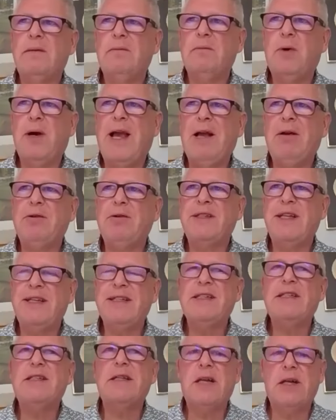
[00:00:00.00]
what else
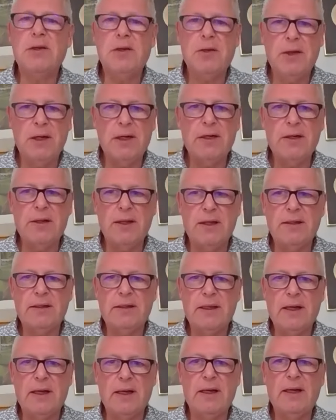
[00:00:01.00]
is there out there
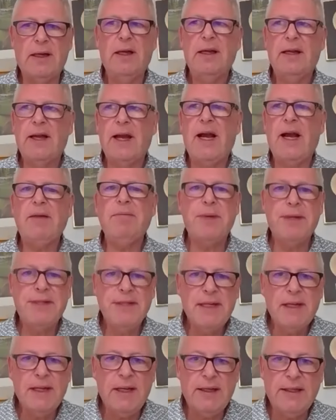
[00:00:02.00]
that uh, can
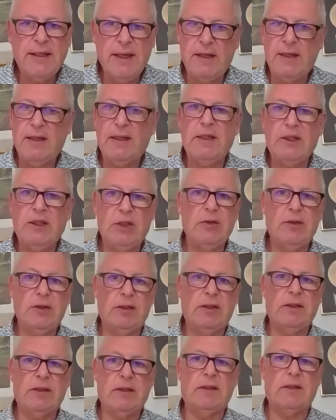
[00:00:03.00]
mitigate any
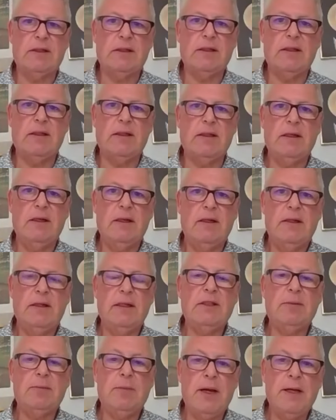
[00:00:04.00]
issues that uh,
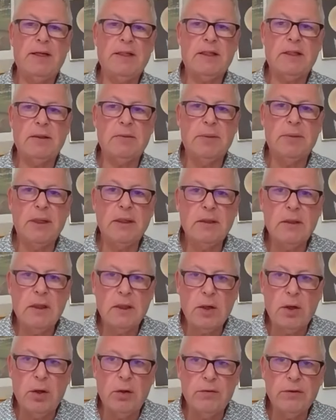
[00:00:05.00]
these pests can bring to a
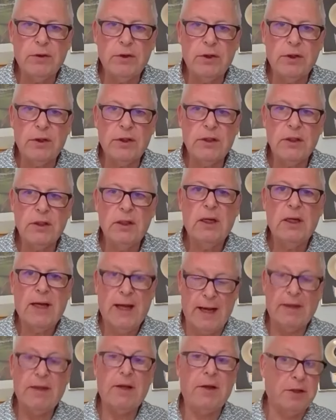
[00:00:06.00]
golf course
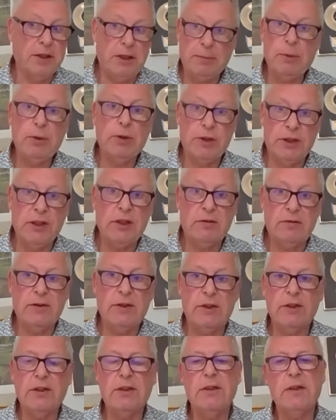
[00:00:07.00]
and other sports well,
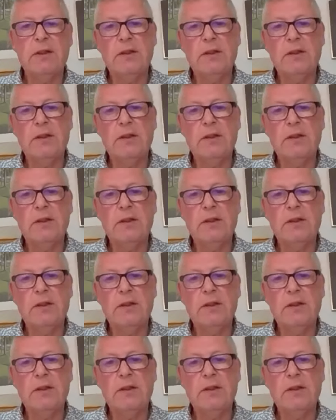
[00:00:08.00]
surfaces?